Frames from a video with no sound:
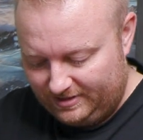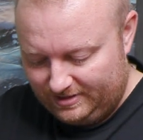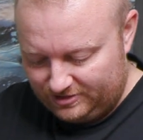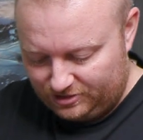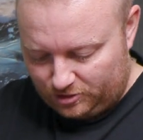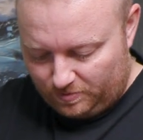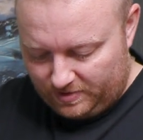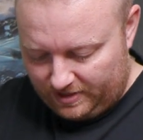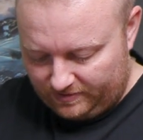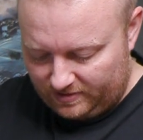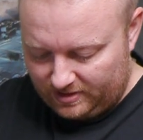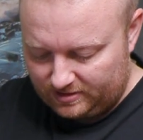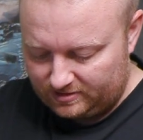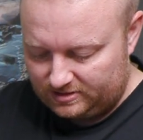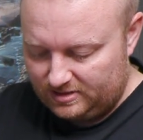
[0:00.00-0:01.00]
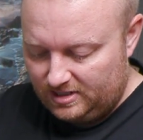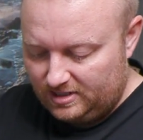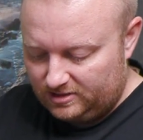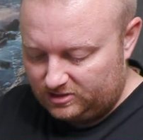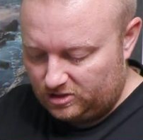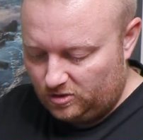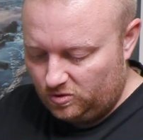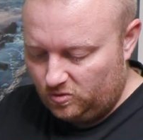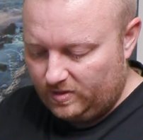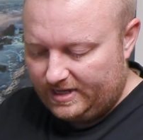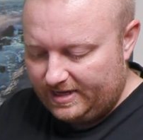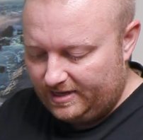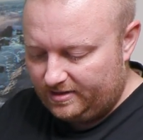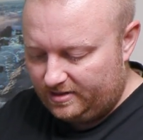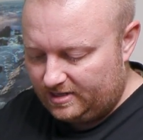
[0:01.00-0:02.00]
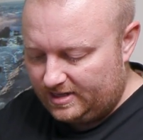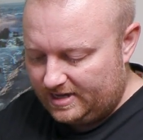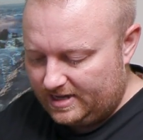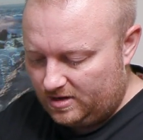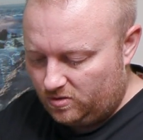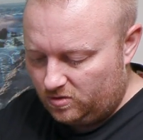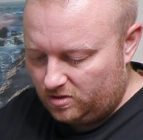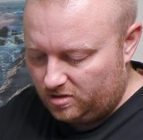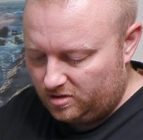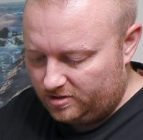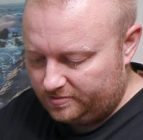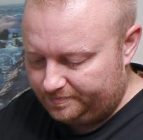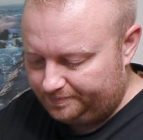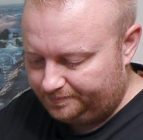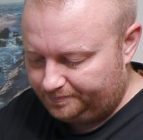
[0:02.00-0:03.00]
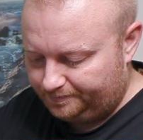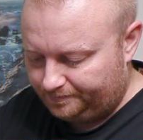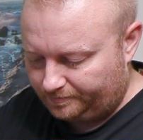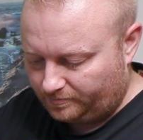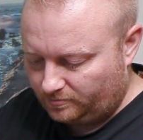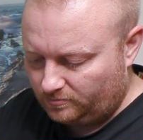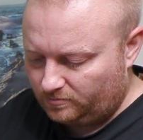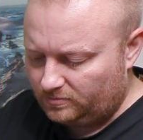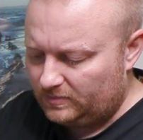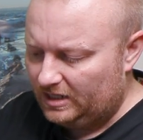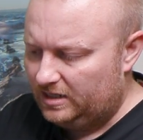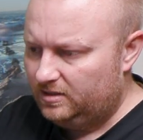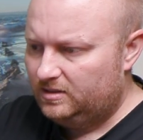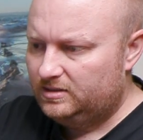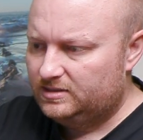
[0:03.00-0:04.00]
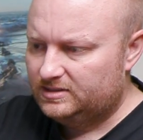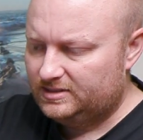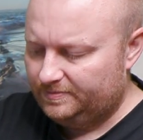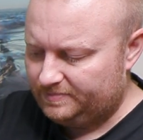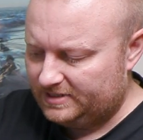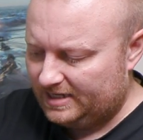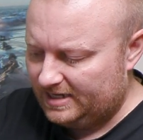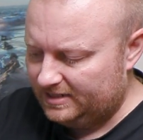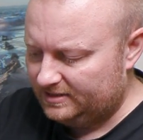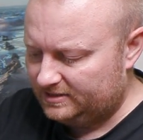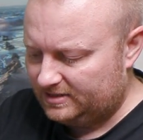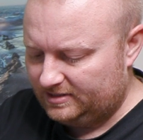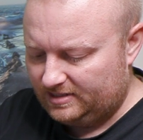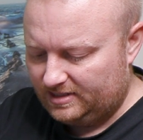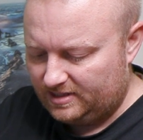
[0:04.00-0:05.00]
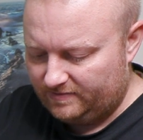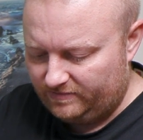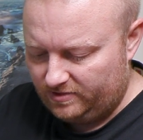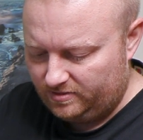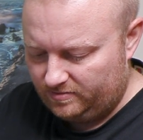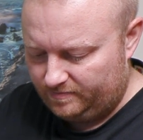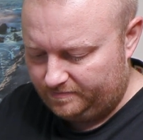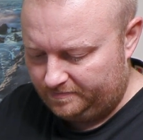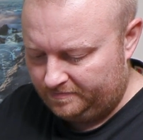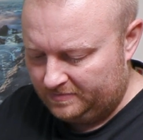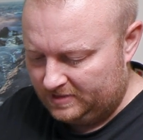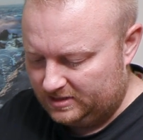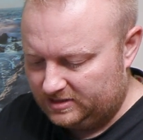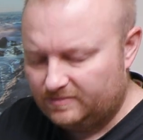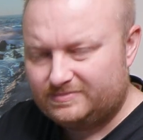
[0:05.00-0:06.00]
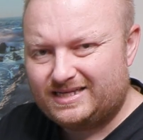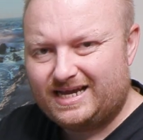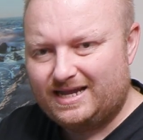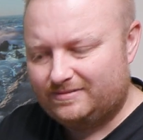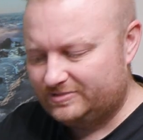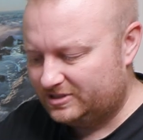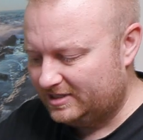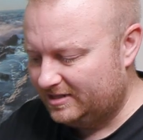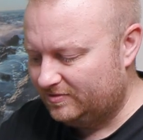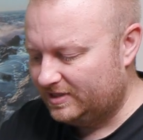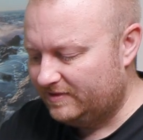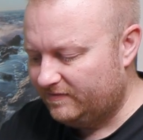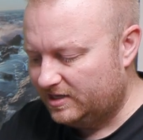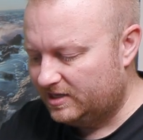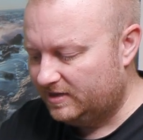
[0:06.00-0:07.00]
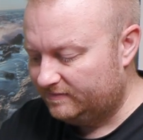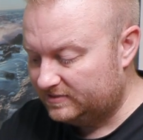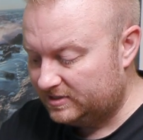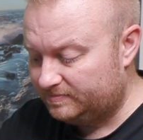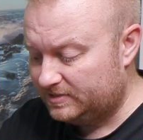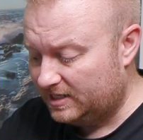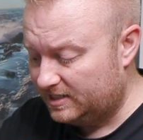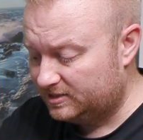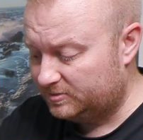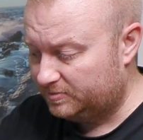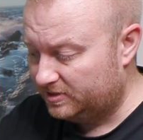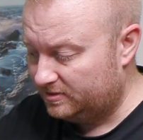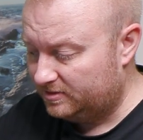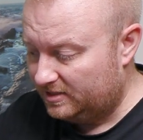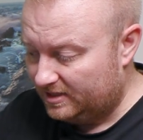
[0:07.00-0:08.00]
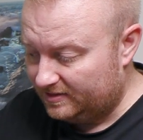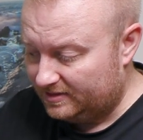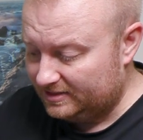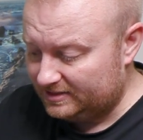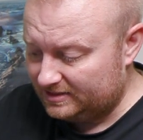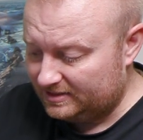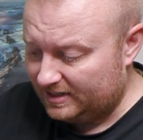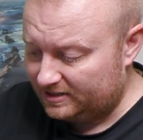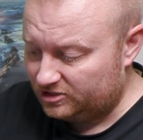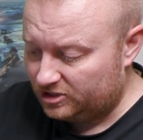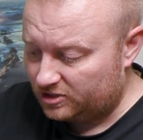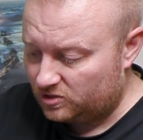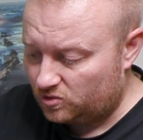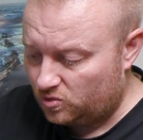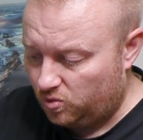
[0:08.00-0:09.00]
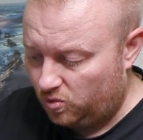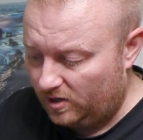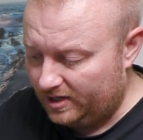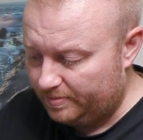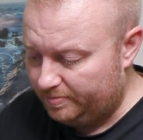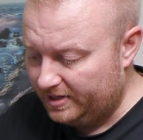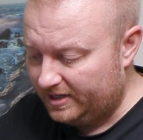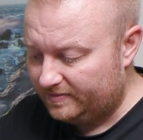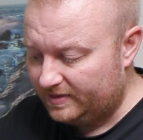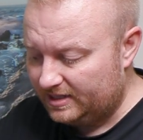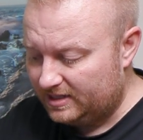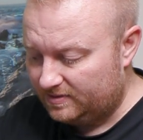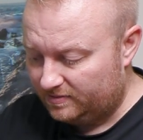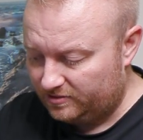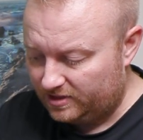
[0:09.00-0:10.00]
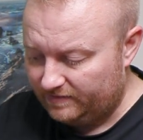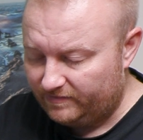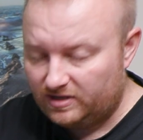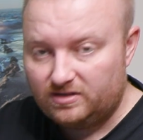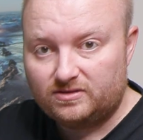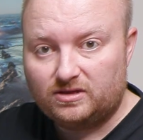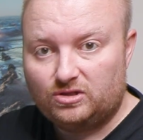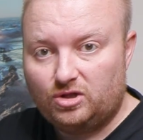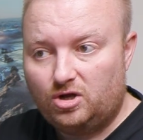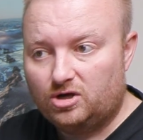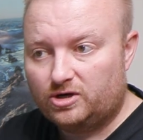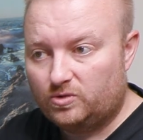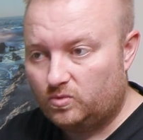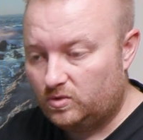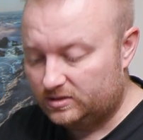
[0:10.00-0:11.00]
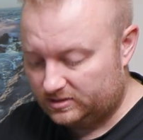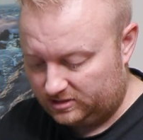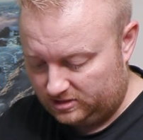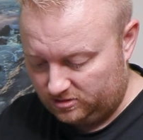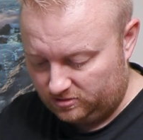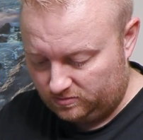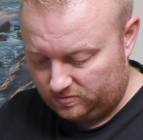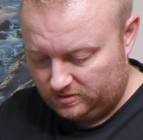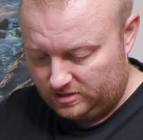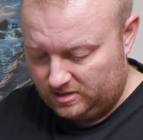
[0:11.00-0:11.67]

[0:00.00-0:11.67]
So many things. So we get our zip ties that they give you. Sometimes they don't give you enough zip ties, but this is actually quite a bit, and they're giving you the longer ones too.